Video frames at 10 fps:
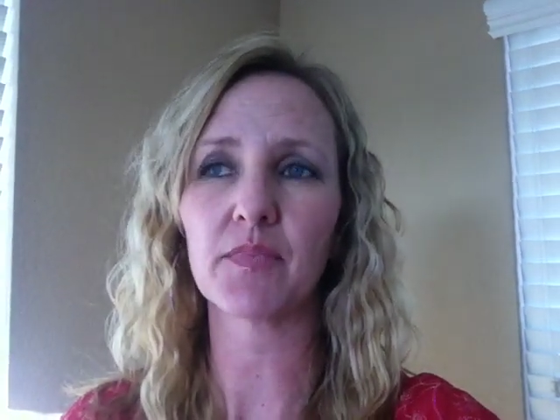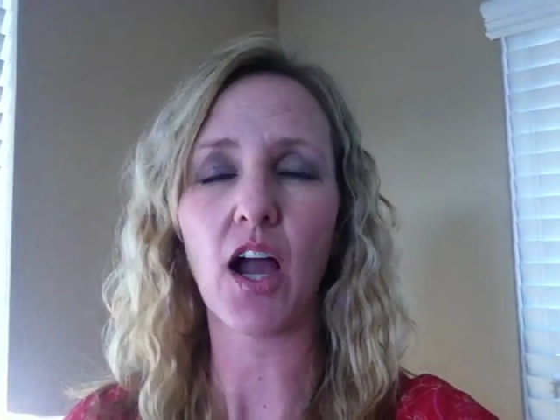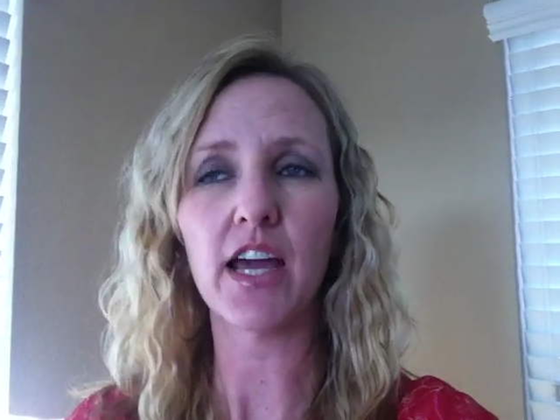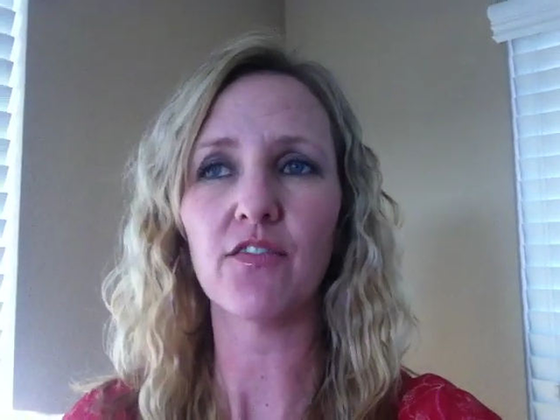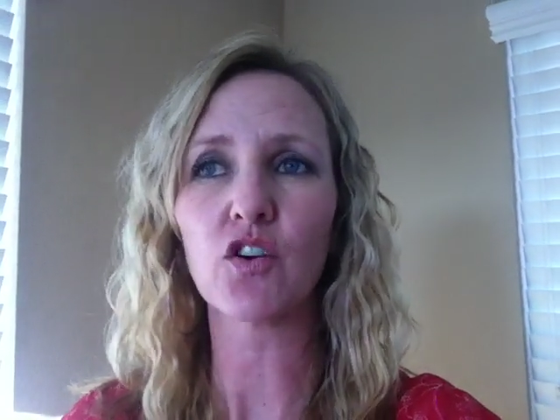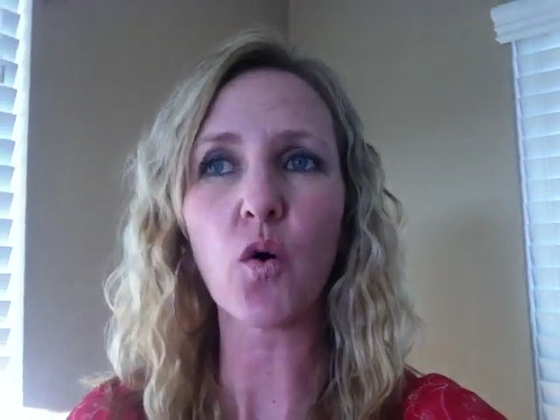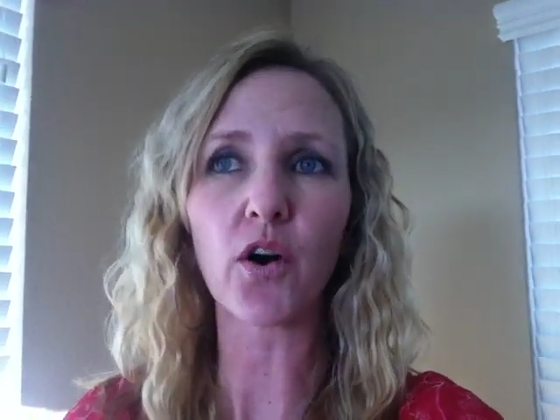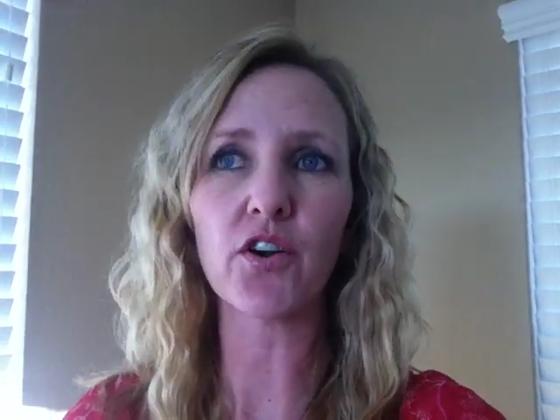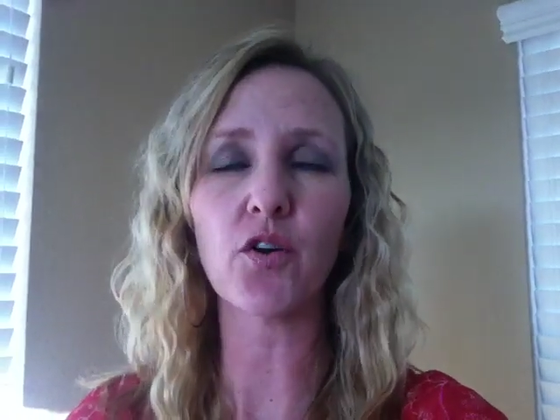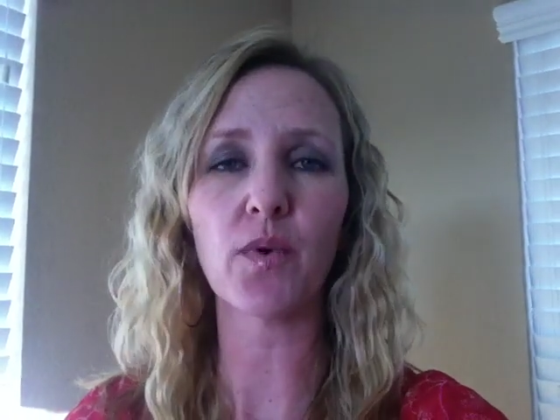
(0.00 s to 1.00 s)
kind of a
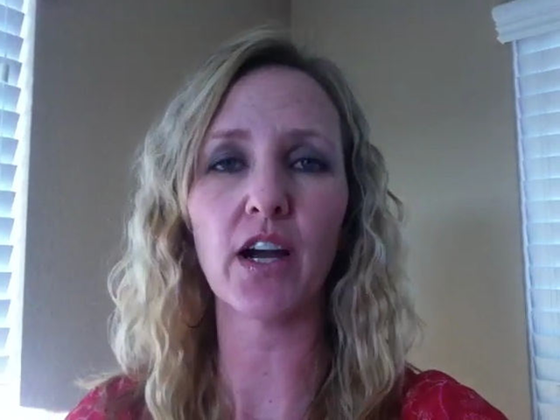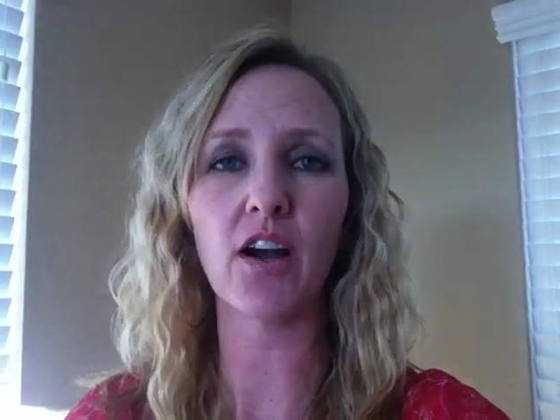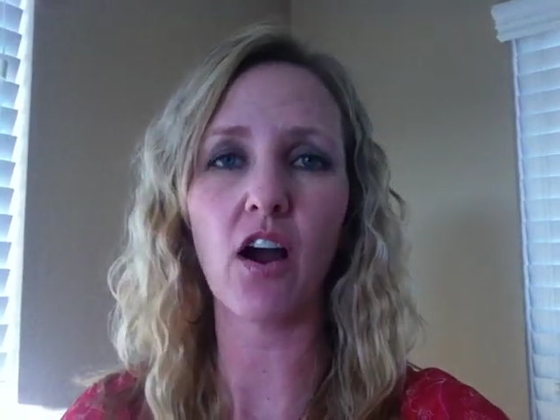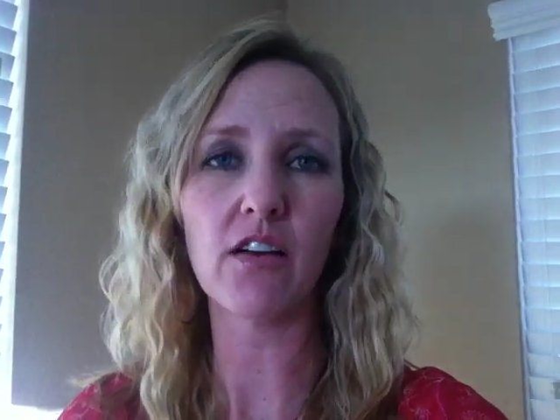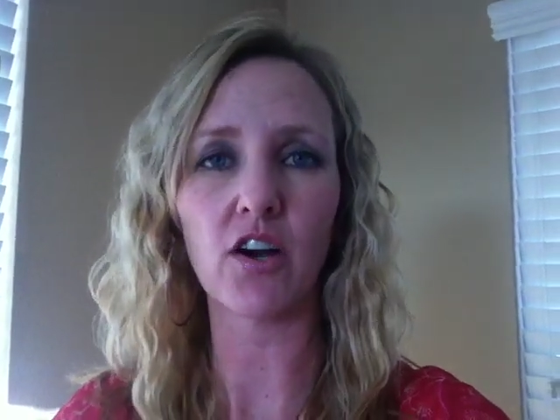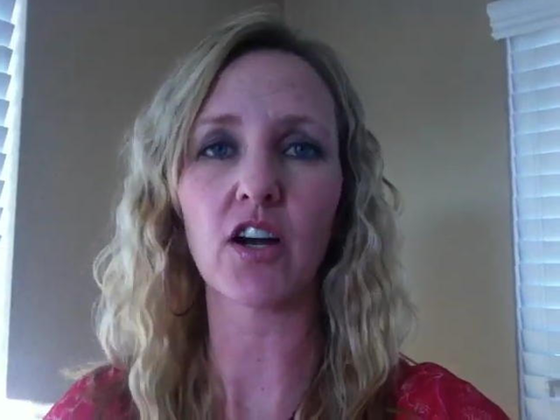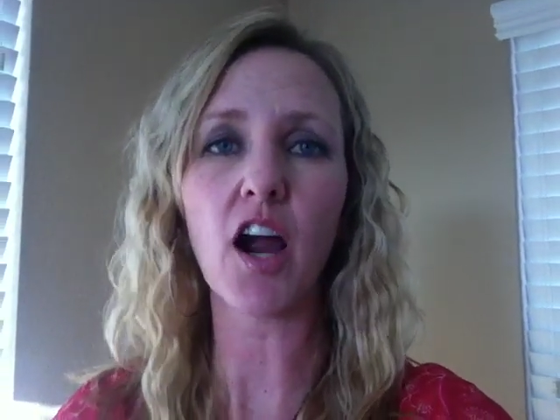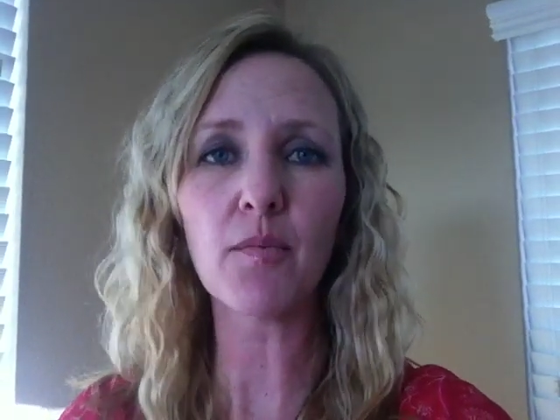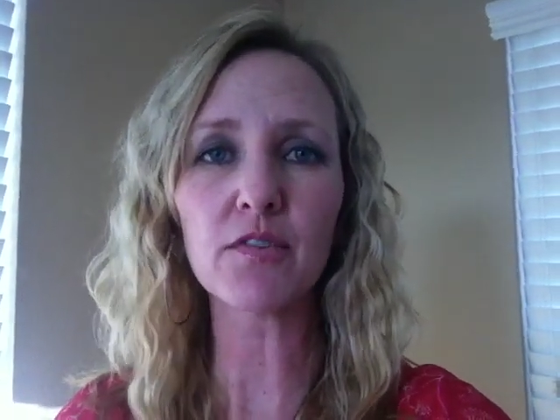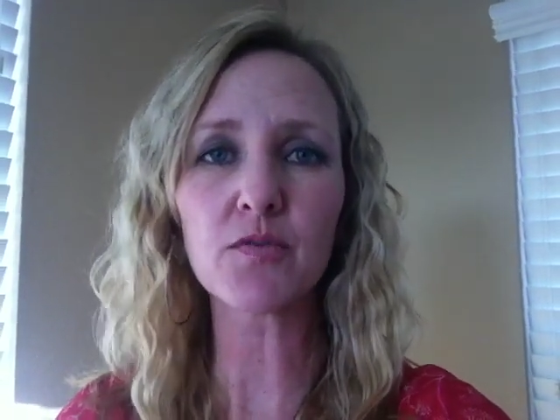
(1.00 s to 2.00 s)
corner where all of our
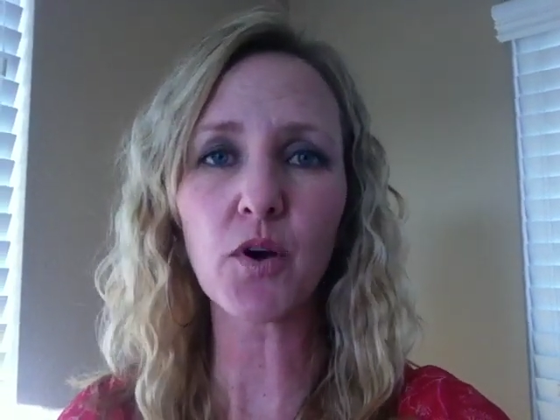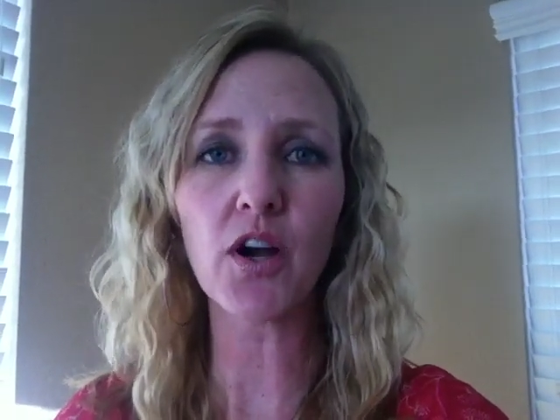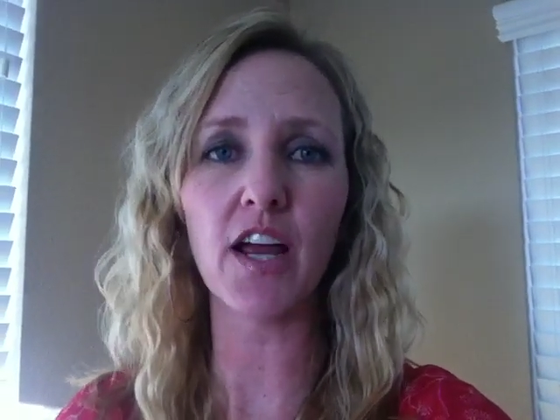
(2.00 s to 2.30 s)
cupboards were,